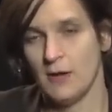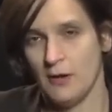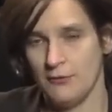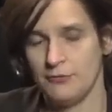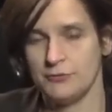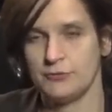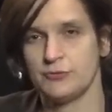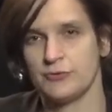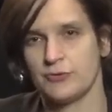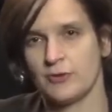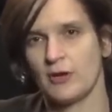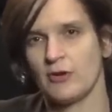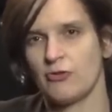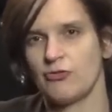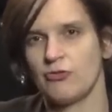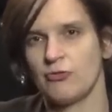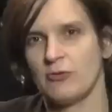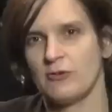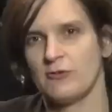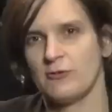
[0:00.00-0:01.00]
of those
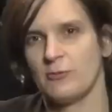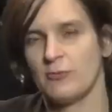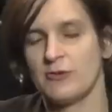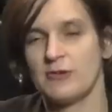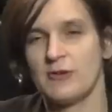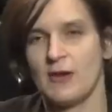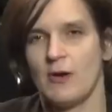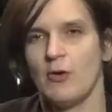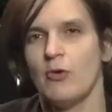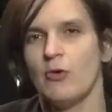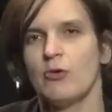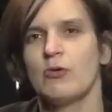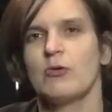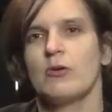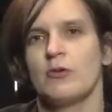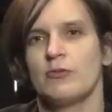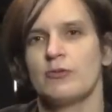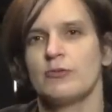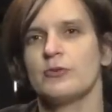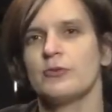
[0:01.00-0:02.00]
countries with their own
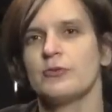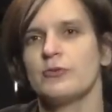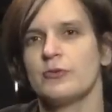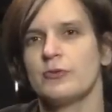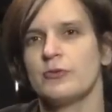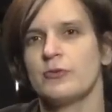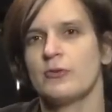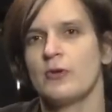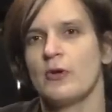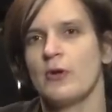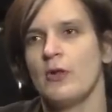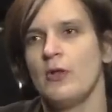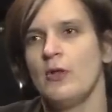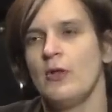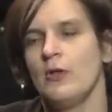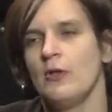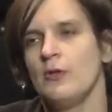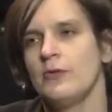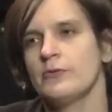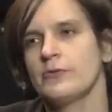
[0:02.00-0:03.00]
resources.
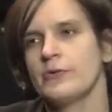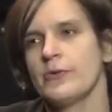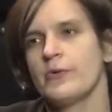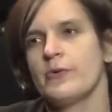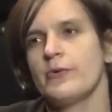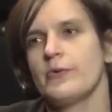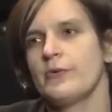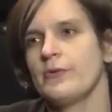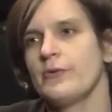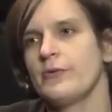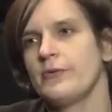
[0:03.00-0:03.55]
So